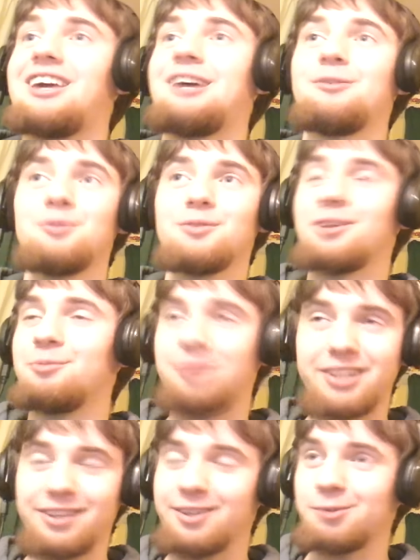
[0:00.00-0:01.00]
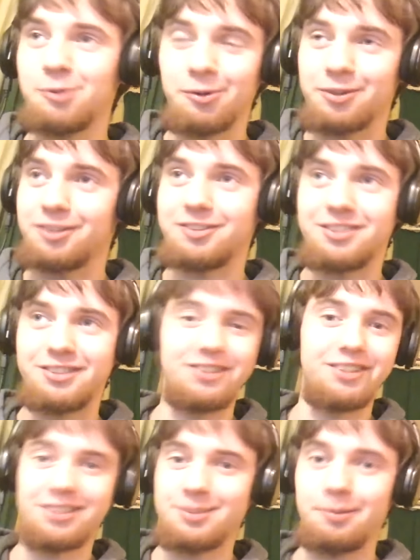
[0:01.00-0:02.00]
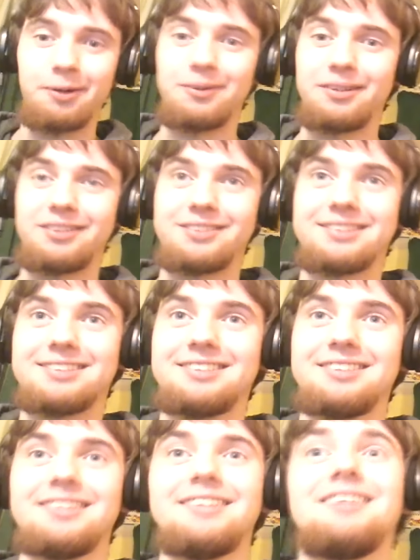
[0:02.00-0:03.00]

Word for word: and completely ruin your Disney experience.